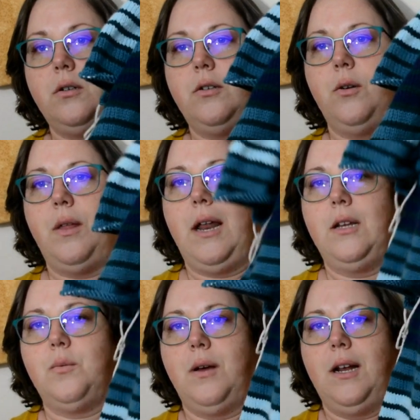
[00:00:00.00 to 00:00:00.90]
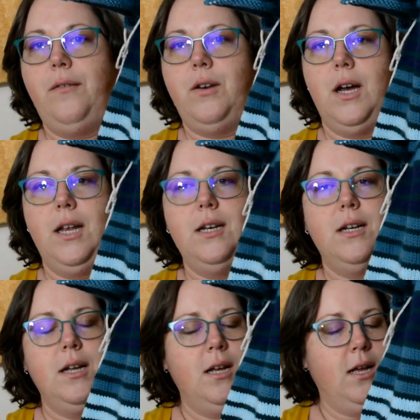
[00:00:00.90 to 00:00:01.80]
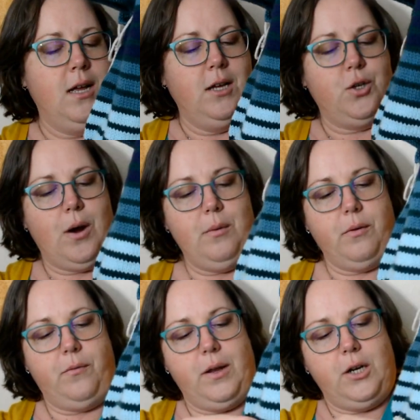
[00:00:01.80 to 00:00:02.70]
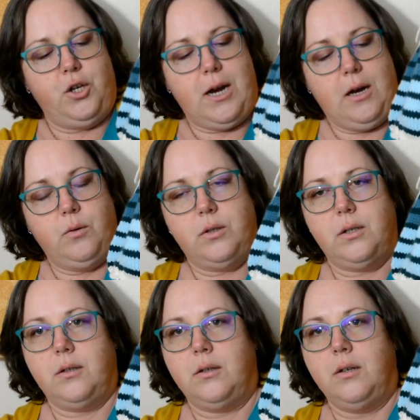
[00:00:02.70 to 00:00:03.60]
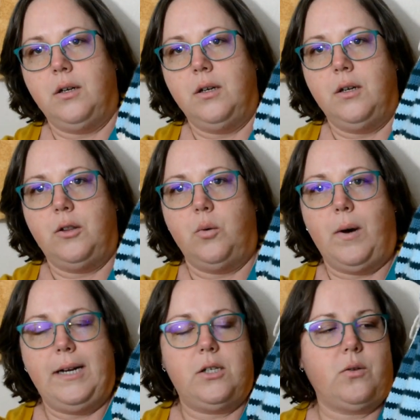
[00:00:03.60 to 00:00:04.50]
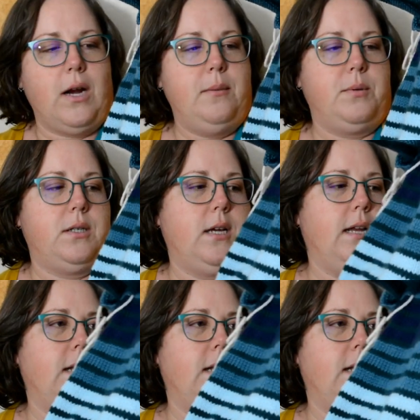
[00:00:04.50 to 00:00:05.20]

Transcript: So that is what I've done. So I will finish out the white stripes, and